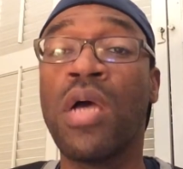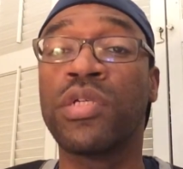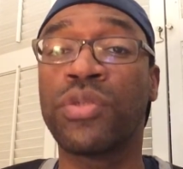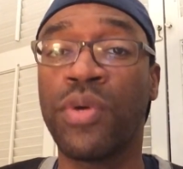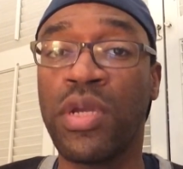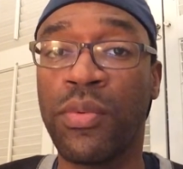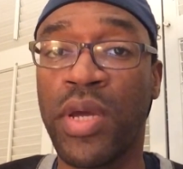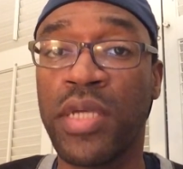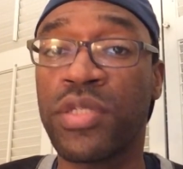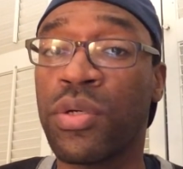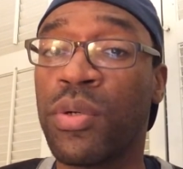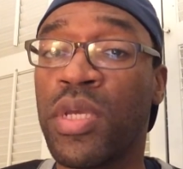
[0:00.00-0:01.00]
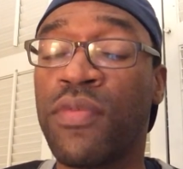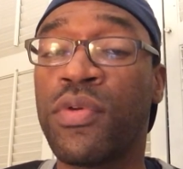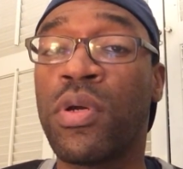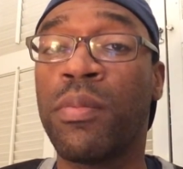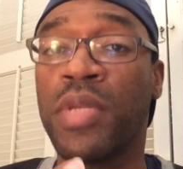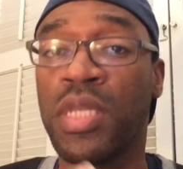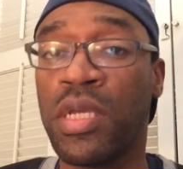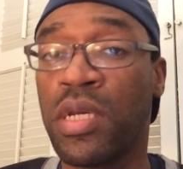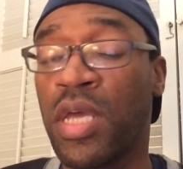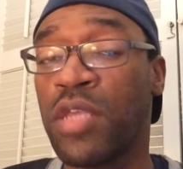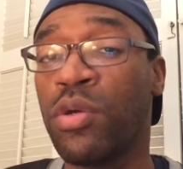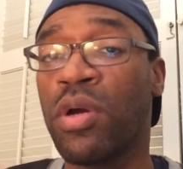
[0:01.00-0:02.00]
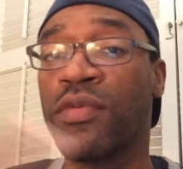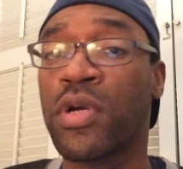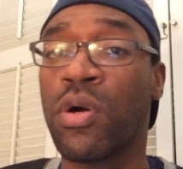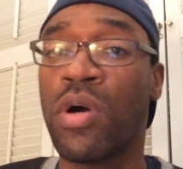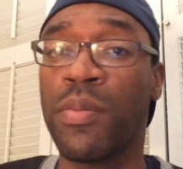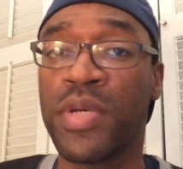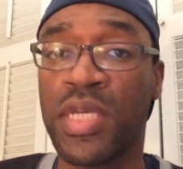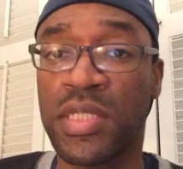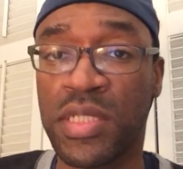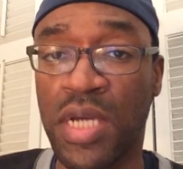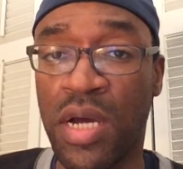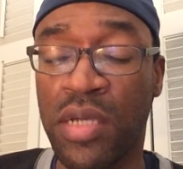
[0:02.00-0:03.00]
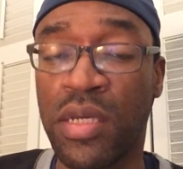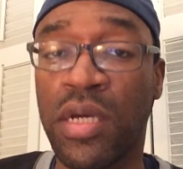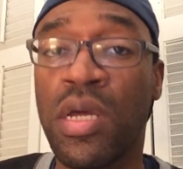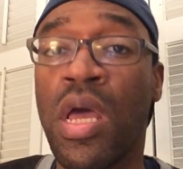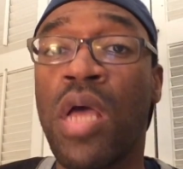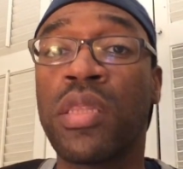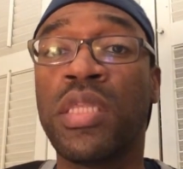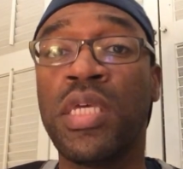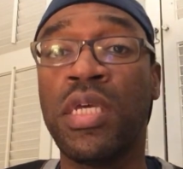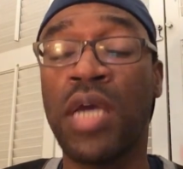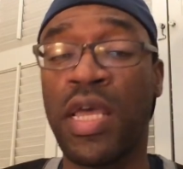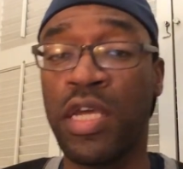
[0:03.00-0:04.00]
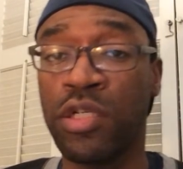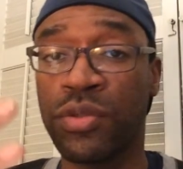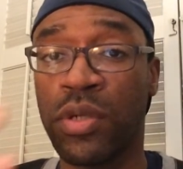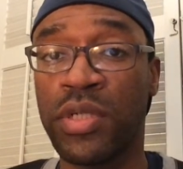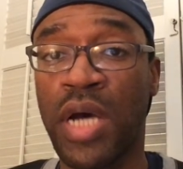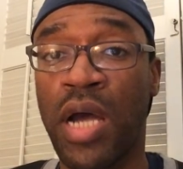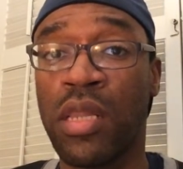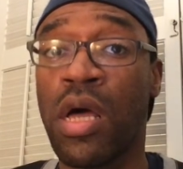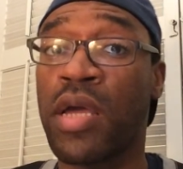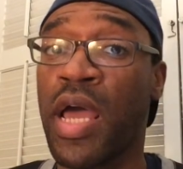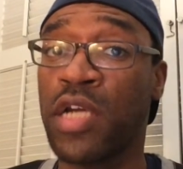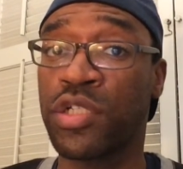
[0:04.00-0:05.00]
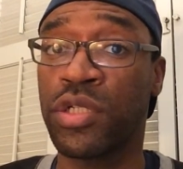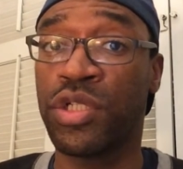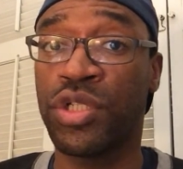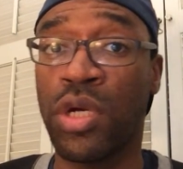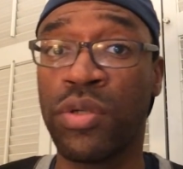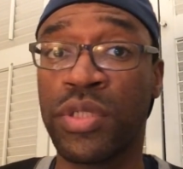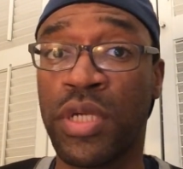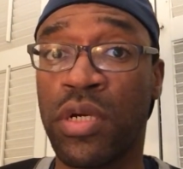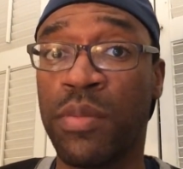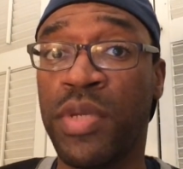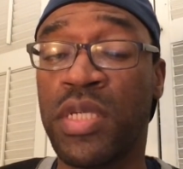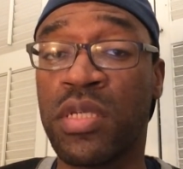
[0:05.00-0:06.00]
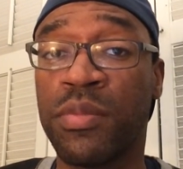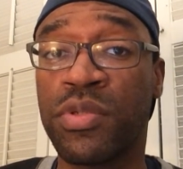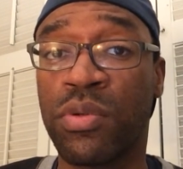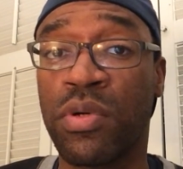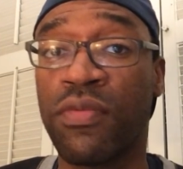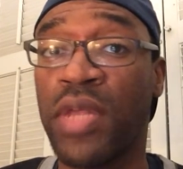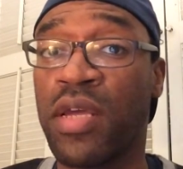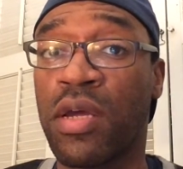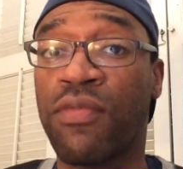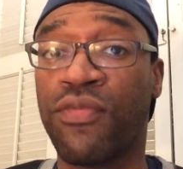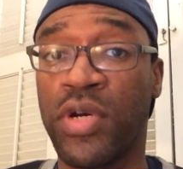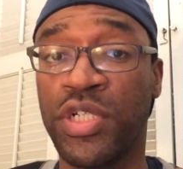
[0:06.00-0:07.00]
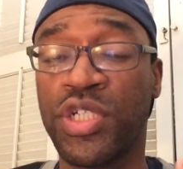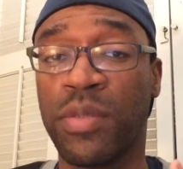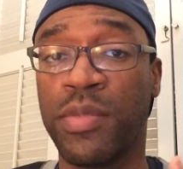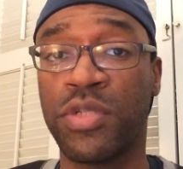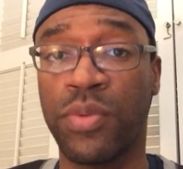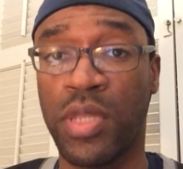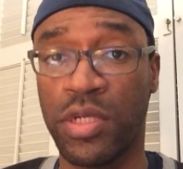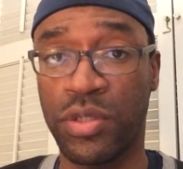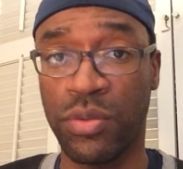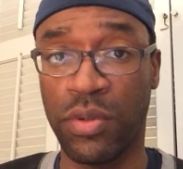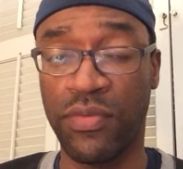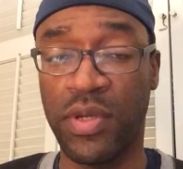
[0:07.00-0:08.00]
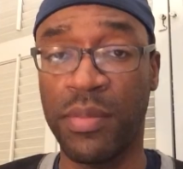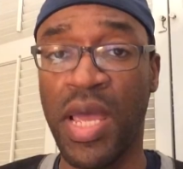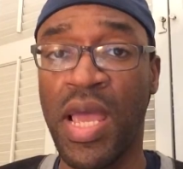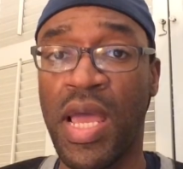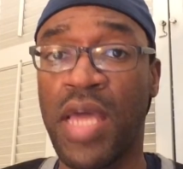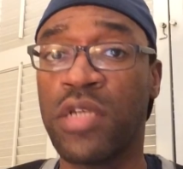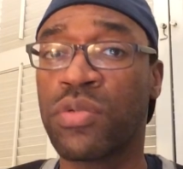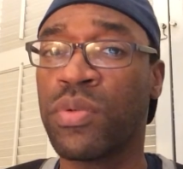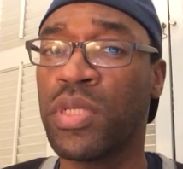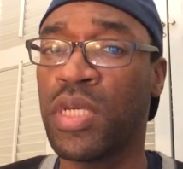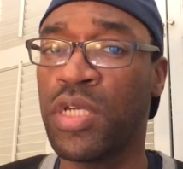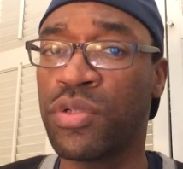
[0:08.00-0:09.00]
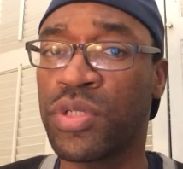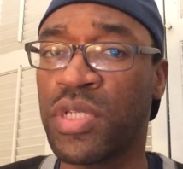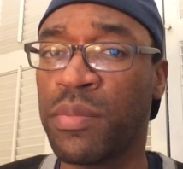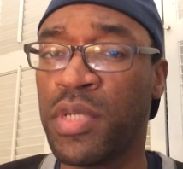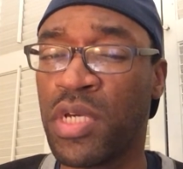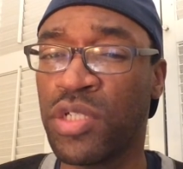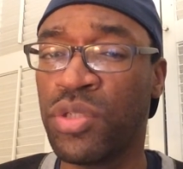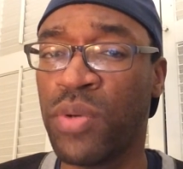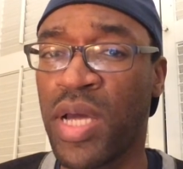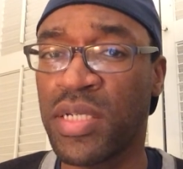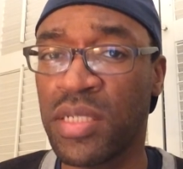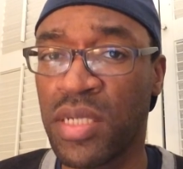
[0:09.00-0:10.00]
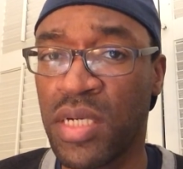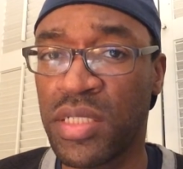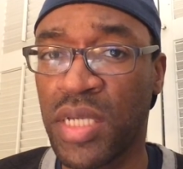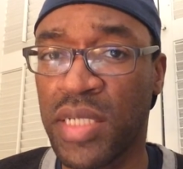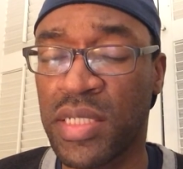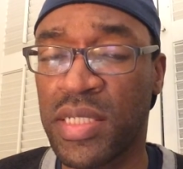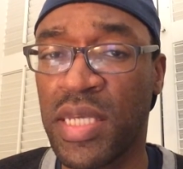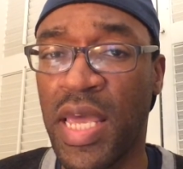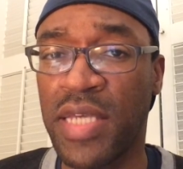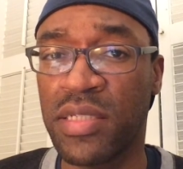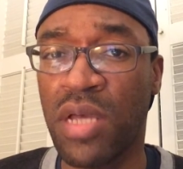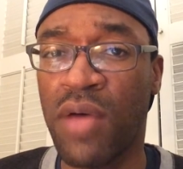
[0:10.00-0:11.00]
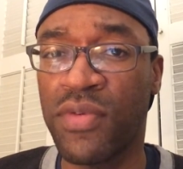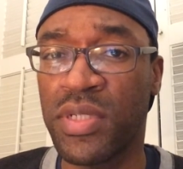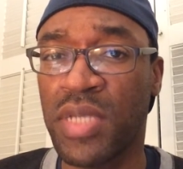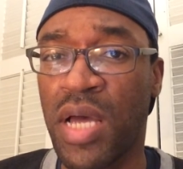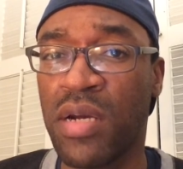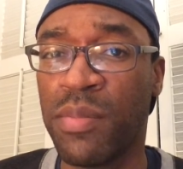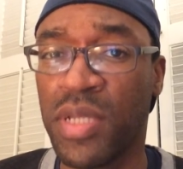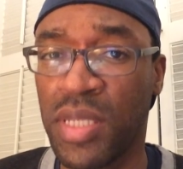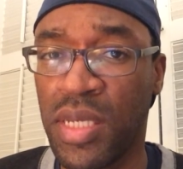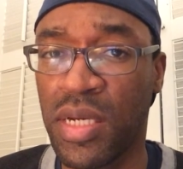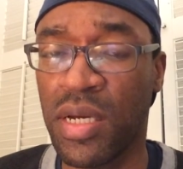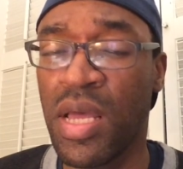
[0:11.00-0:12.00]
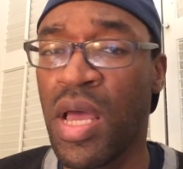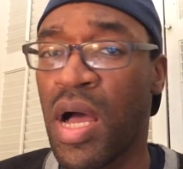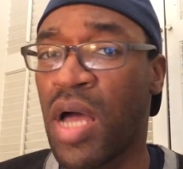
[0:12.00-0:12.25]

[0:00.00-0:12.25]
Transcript: So anyway, so if you're Mileena and you ever go up against Tanya, the intro dialogue actually shows there to be some sort of like friendship between the two of them, and it's really interesting because you actually get a chance to see a softer side of Mileena.